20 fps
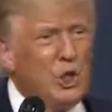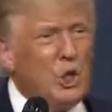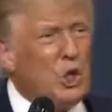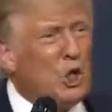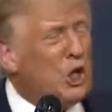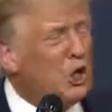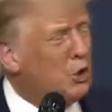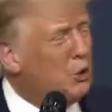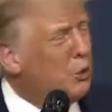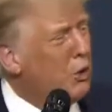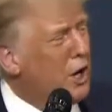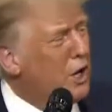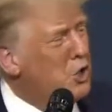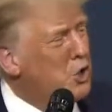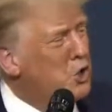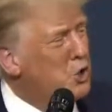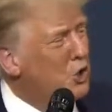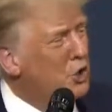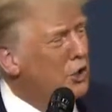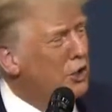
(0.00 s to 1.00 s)
you. You look great,
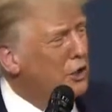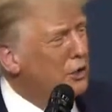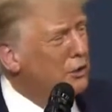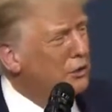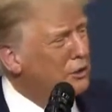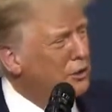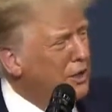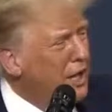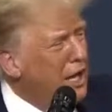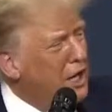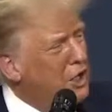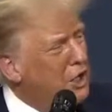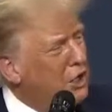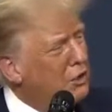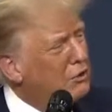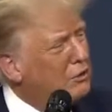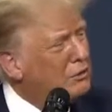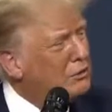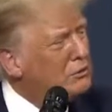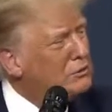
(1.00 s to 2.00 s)
Julia. Thank
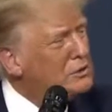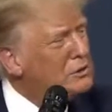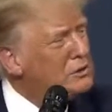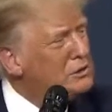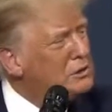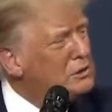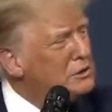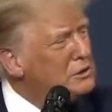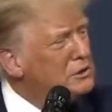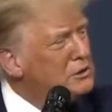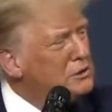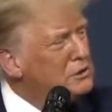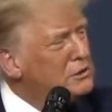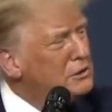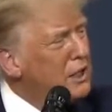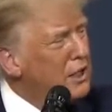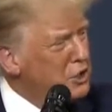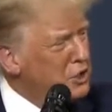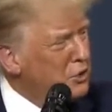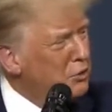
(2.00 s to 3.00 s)
you.
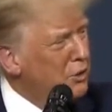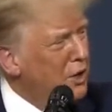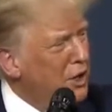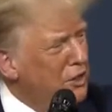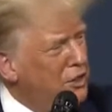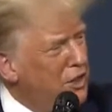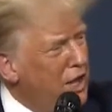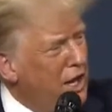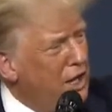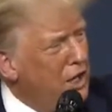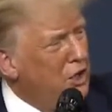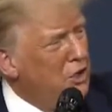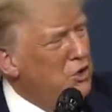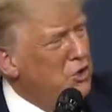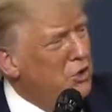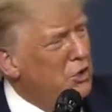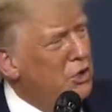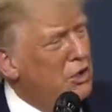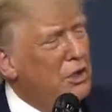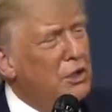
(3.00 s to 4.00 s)
That's great. Thank you,
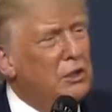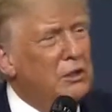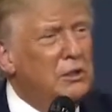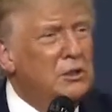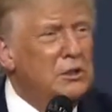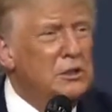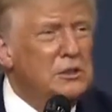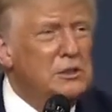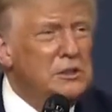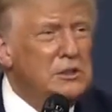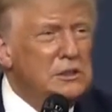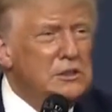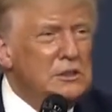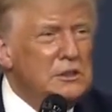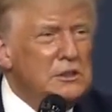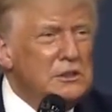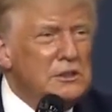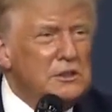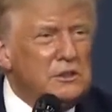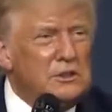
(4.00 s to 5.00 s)
Julia.
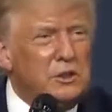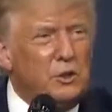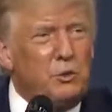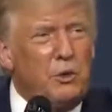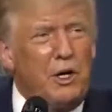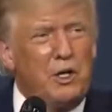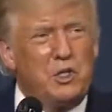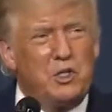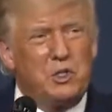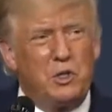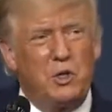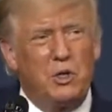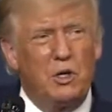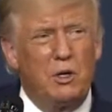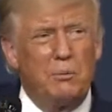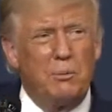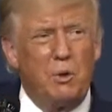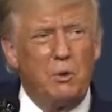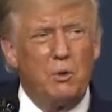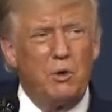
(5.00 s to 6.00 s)
It's Great
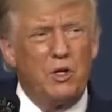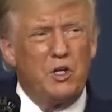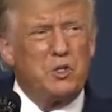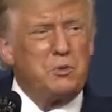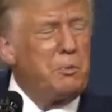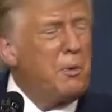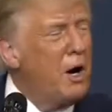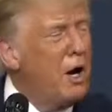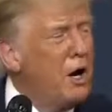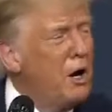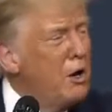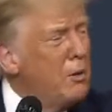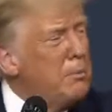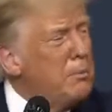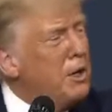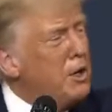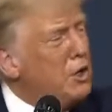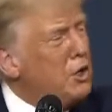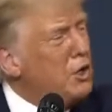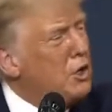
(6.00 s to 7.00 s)
story, but we're
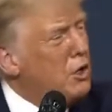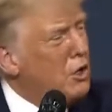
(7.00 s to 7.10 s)
inspired by your